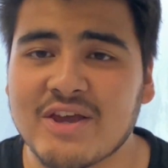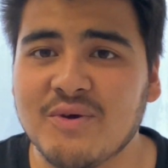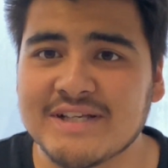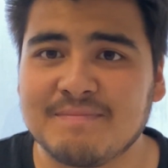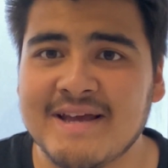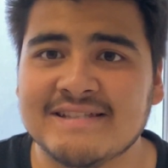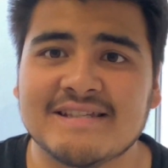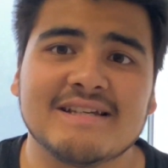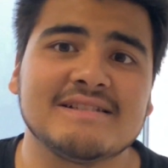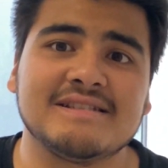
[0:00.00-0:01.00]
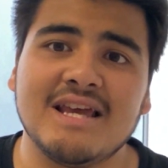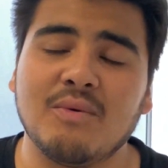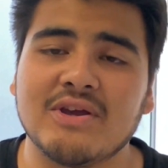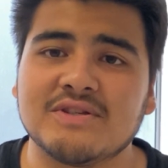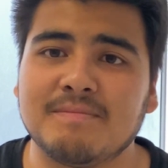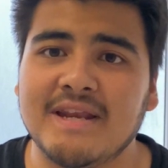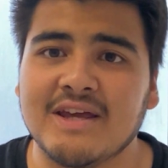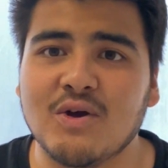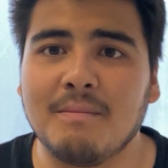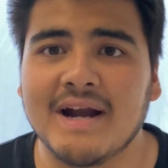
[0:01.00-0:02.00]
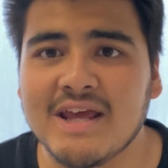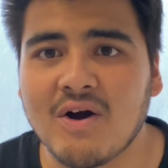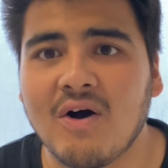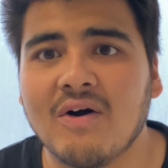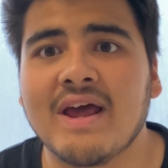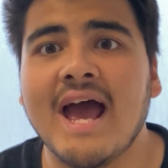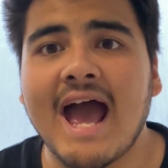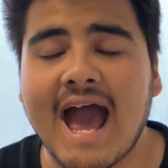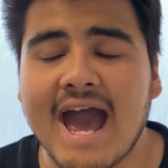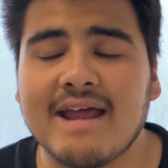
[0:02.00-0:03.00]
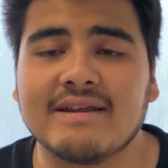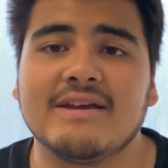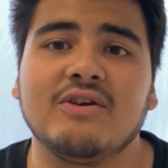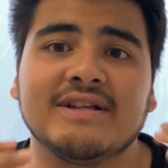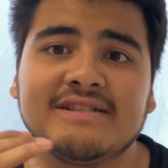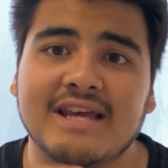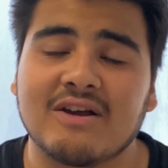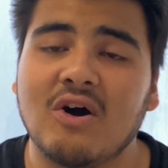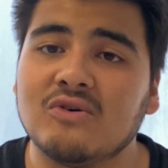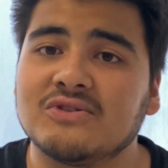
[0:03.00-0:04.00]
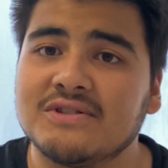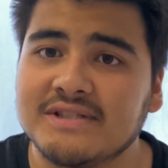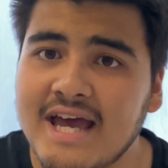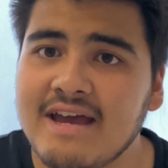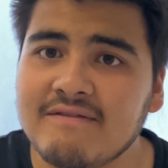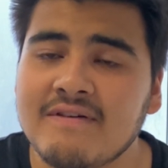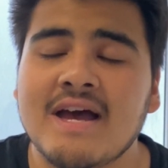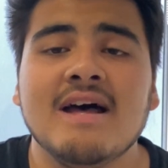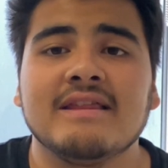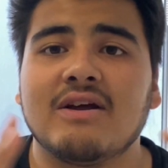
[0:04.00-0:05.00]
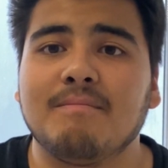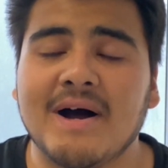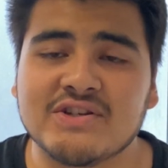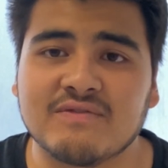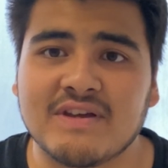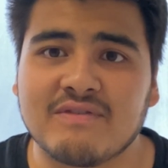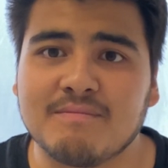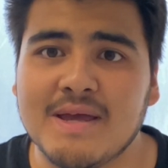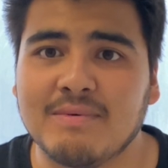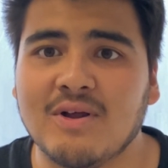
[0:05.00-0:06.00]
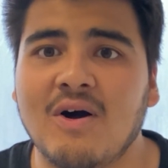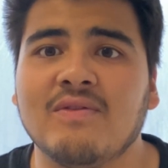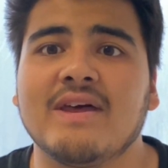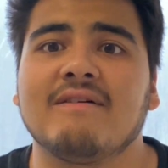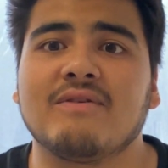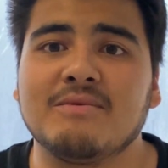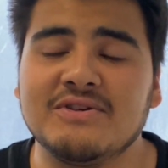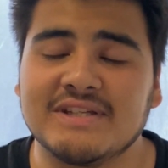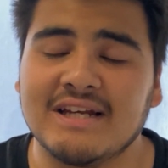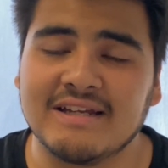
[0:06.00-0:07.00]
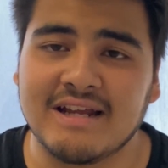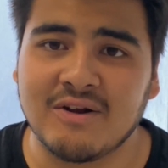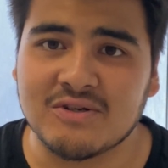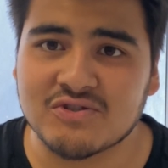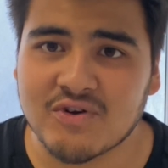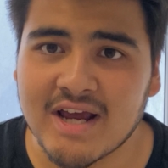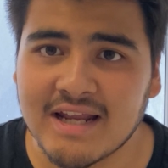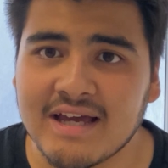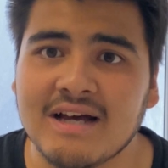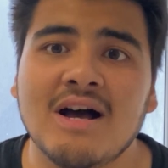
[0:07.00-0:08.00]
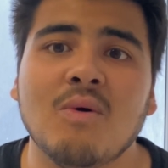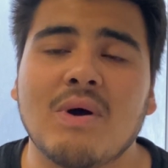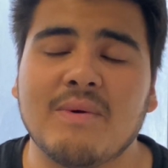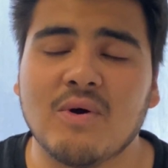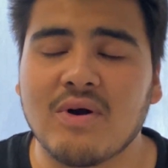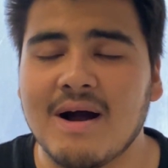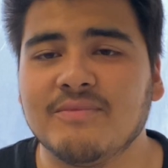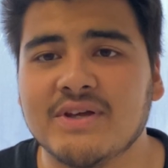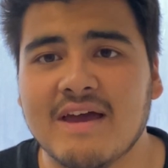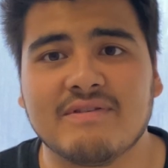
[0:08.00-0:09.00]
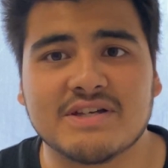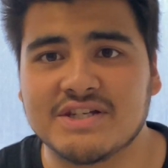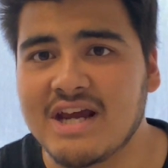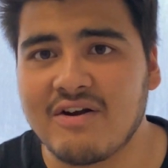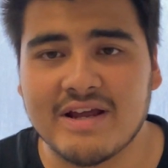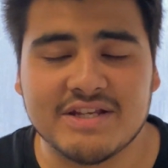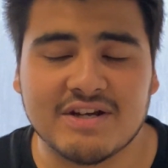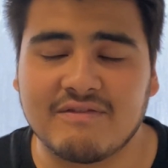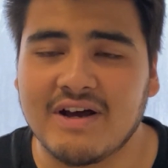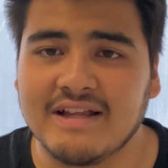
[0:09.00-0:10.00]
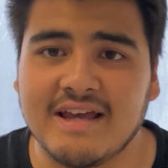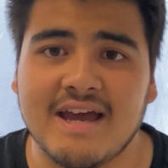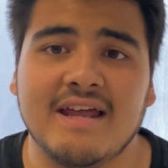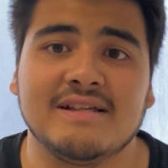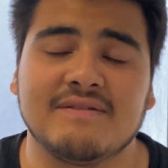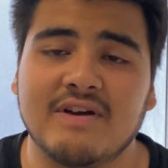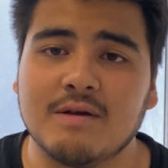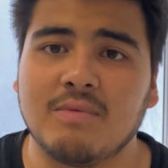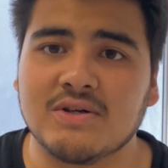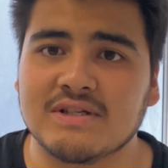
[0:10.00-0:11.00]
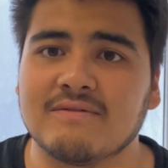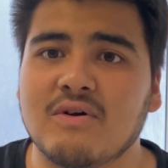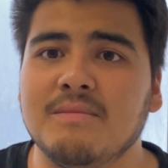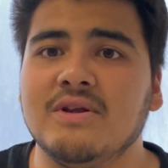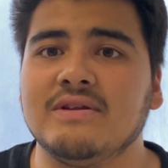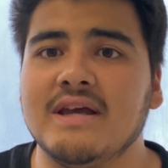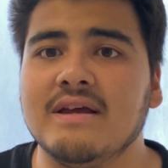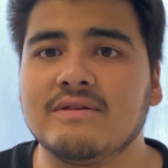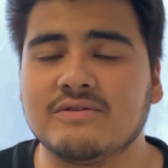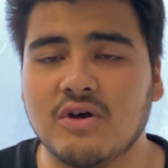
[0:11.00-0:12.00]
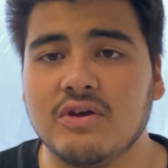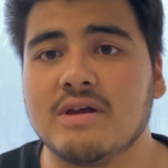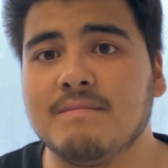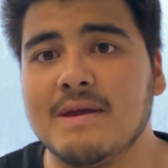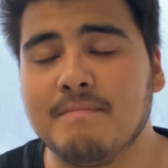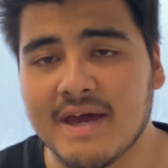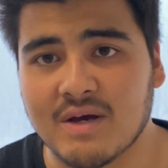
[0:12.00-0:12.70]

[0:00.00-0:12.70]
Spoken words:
your expenses, see what you're spending your money on, and you can set goals to save. There are a bunch of different people on there from New Zealand and Australia, where we all come together, share each other idea, and it's a very positive community so you can be better